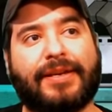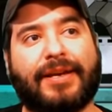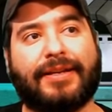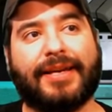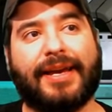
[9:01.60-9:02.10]

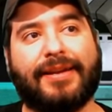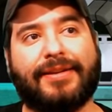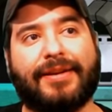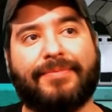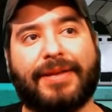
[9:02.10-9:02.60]
Again,
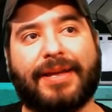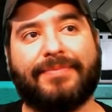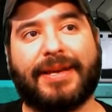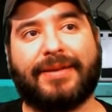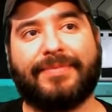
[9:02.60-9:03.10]
I'm not
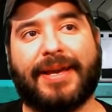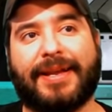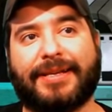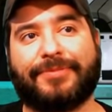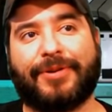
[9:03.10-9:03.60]
a Mega Man
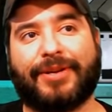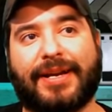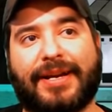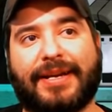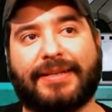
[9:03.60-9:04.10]
expert,
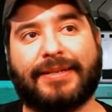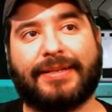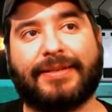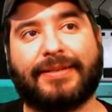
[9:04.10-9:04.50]
guys.